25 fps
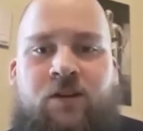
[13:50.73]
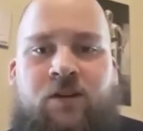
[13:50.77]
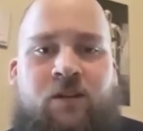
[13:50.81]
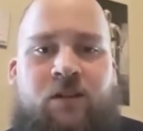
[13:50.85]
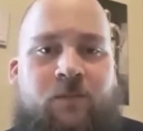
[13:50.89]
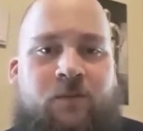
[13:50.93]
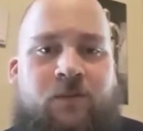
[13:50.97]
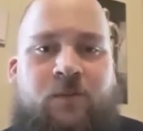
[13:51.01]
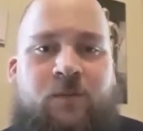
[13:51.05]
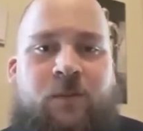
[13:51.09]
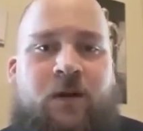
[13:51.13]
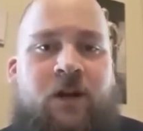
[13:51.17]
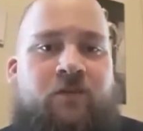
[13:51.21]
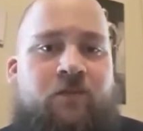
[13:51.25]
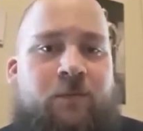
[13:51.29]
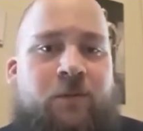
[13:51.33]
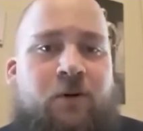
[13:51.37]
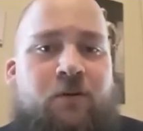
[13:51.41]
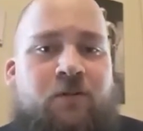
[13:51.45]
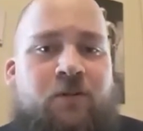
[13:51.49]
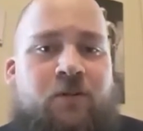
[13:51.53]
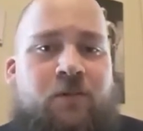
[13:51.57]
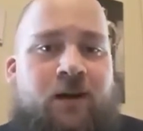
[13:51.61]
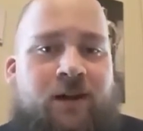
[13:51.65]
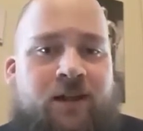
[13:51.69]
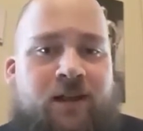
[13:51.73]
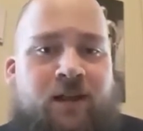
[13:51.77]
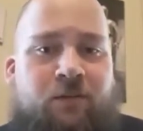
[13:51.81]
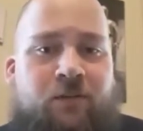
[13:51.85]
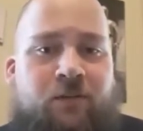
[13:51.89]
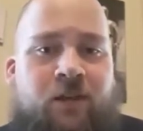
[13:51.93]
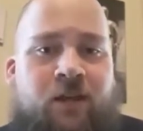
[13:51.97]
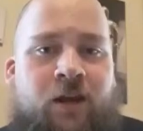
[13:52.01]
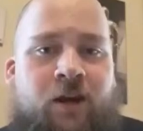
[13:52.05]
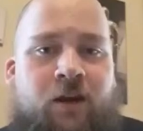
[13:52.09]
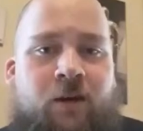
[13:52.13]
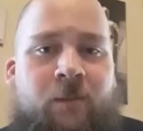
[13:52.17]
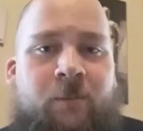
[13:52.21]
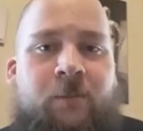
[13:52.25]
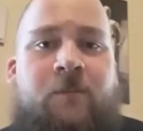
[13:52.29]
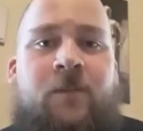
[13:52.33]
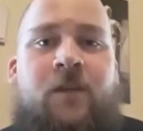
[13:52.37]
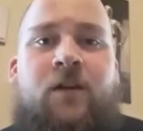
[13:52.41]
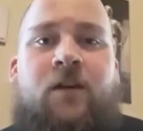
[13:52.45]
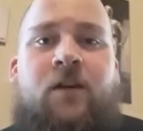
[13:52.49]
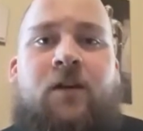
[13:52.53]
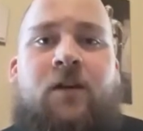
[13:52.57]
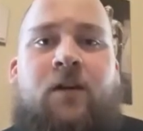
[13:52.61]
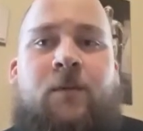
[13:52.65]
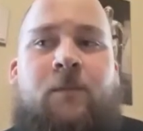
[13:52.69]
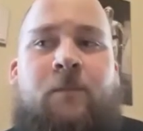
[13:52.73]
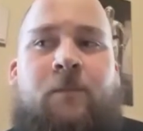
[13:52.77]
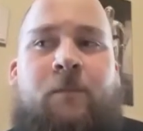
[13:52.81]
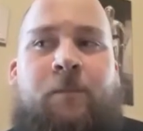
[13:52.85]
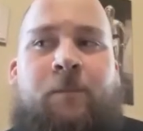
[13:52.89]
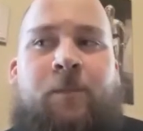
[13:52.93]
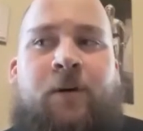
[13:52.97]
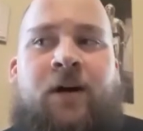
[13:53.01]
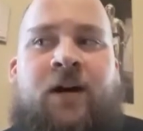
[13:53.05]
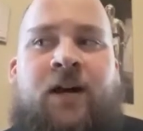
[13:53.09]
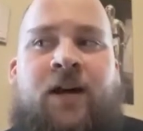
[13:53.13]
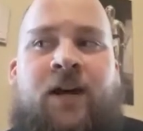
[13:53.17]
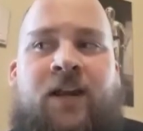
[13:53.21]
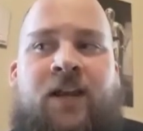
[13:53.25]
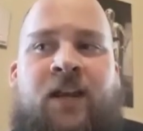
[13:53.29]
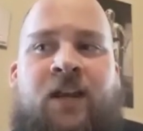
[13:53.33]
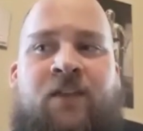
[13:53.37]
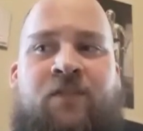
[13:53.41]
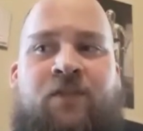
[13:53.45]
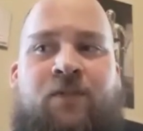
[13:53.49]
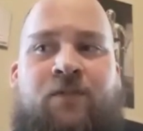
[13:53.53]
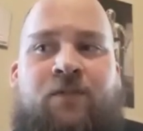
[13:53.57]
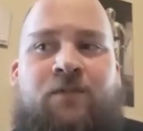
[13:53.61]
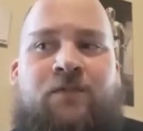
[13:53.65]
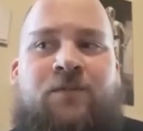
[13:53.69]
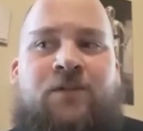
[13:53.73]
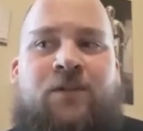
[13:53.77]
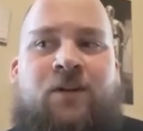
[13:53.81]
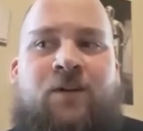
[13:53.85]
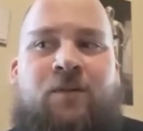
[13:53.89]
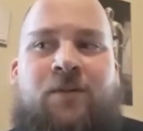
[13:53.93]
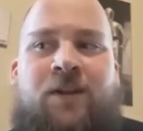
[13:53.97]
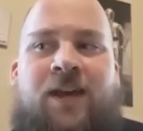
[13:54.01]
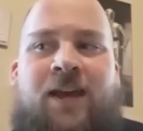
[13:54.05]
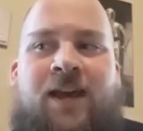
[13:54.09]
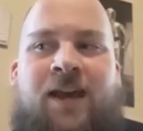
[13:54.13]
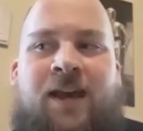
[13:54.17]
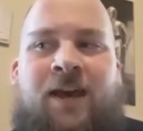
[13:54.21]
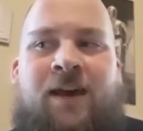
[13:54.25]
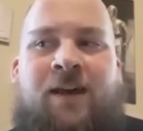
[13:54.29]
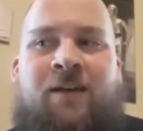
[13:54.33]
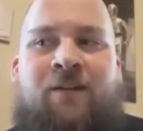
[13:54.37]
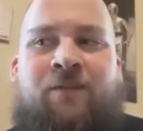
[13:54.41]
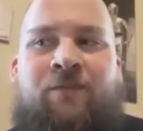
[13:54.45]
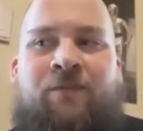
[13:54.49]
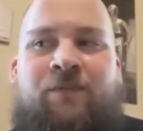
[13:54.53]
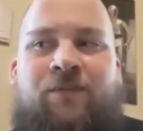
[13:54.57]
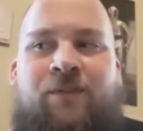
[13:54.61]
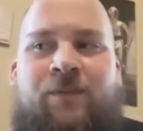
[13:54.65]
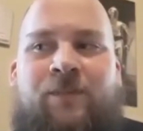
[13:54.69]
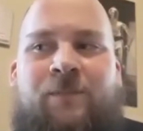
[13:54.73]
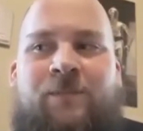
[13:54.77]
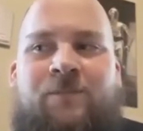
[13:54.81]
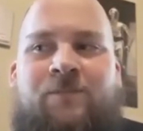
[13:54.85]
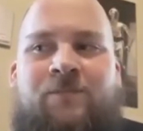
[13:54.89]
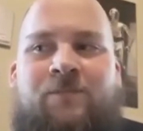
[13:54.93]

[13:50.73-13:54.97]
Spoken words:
have the most powerful Pokemon out there, but if you don't have